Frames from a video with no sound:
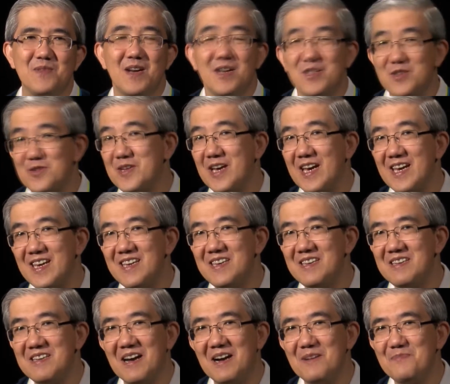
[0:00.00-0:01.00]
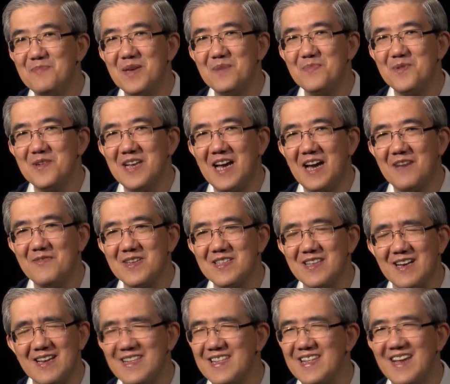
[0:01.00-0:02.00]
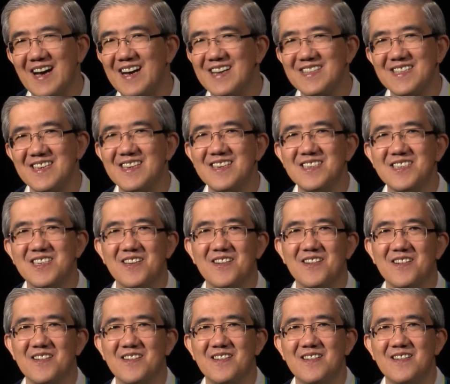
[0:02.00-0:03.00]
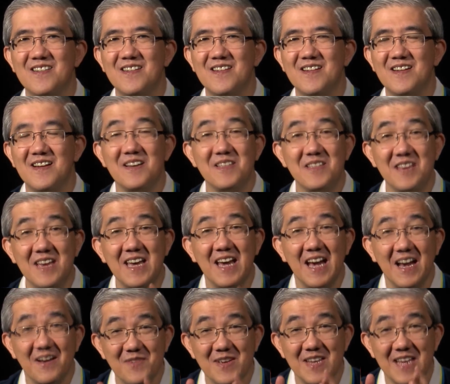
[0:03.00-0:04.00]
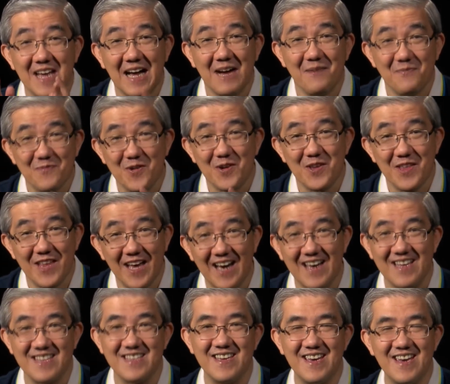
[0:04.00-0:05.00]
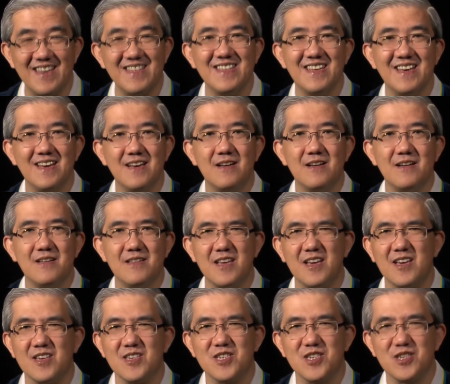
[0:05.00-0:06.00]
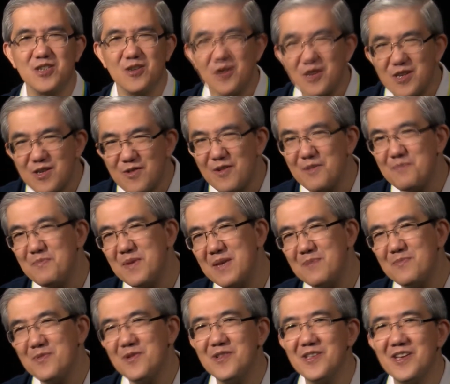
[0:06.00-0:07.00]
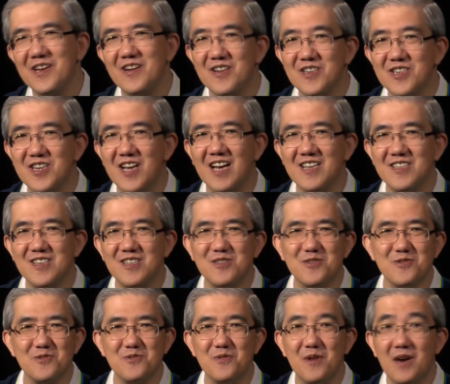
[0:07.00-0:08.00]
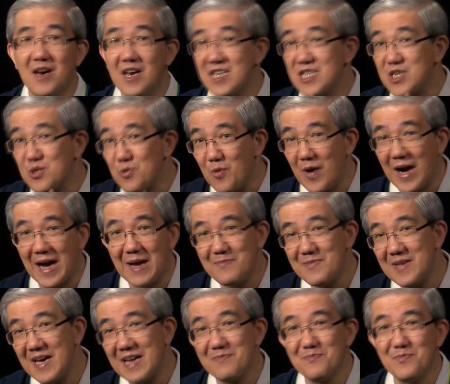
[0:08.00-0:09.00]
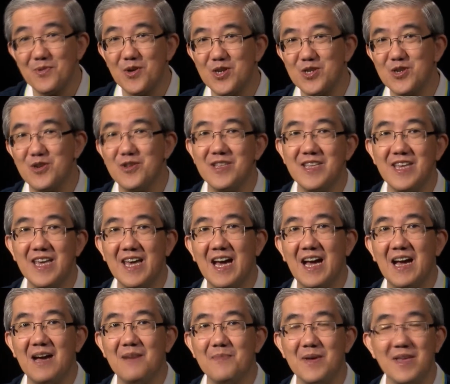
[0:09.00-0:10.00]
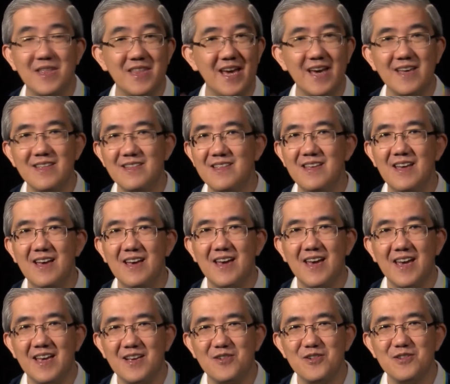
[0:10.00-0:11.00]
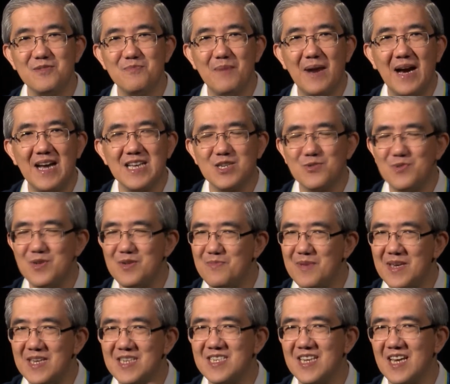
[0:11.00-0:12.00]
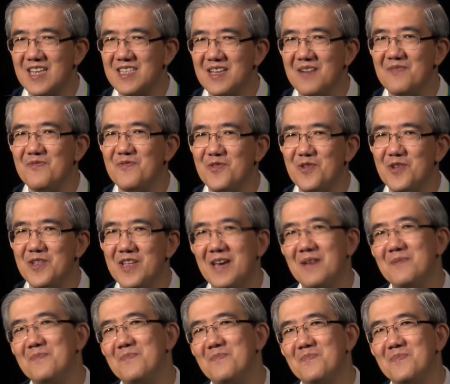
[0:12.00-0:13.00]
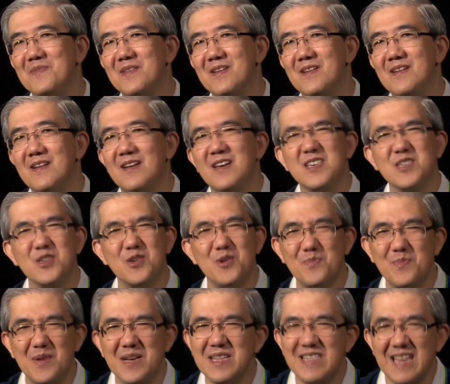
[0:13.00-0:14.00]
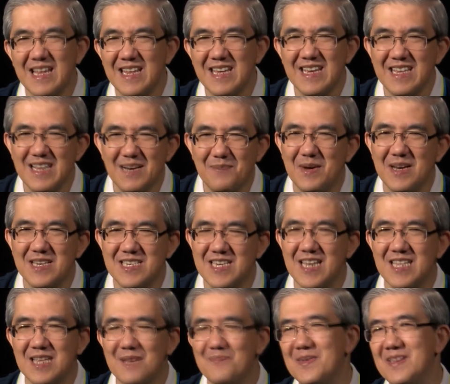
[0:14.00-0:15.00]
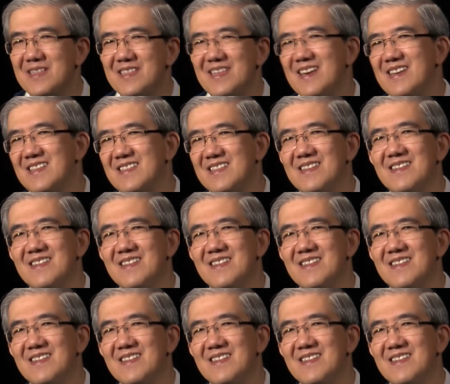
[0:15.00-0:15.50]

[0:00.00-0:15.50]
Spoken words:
Today, young people have it a lot easier. They have an app for that, and they can search for people they're attracted to, swipe that person on the app, and then a good match will be set up for them. Sobrang dali na mag-set up ng date.